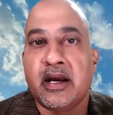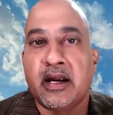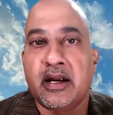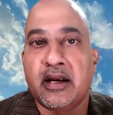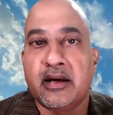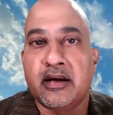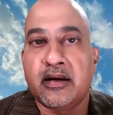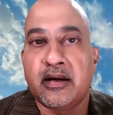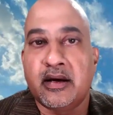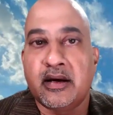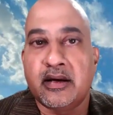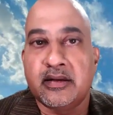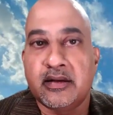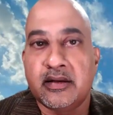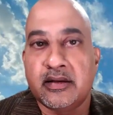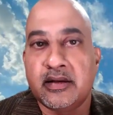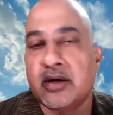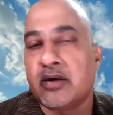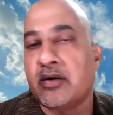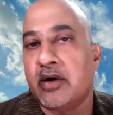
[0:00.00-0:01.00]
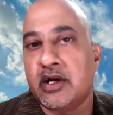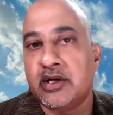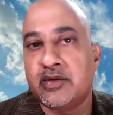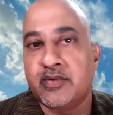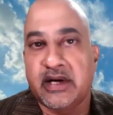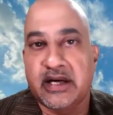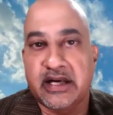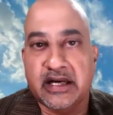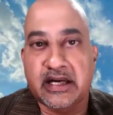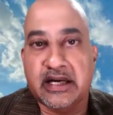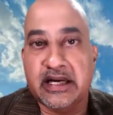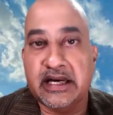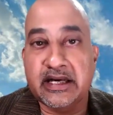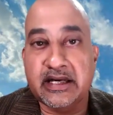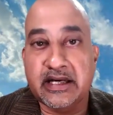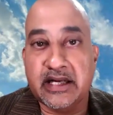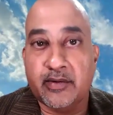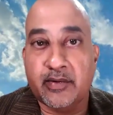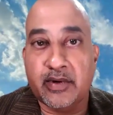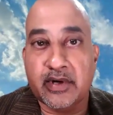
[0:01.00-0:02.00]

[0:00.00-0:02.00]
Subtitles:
and the calls were getting